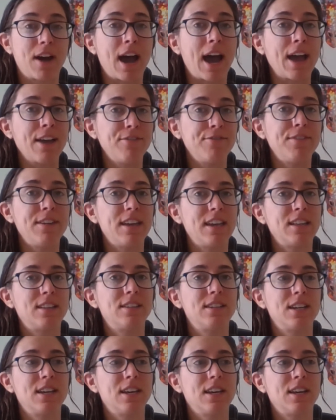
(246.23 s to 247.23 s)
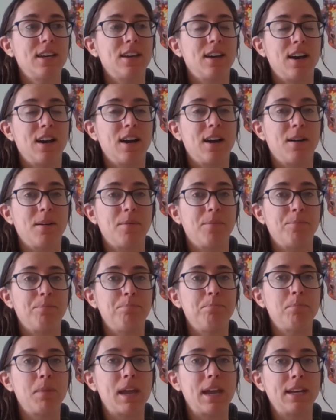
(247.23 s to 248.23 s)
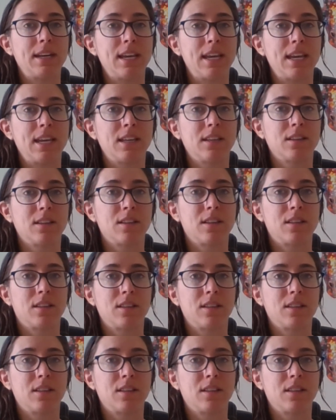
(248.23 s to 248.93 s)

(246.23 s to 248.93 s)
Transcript: I feed um, manny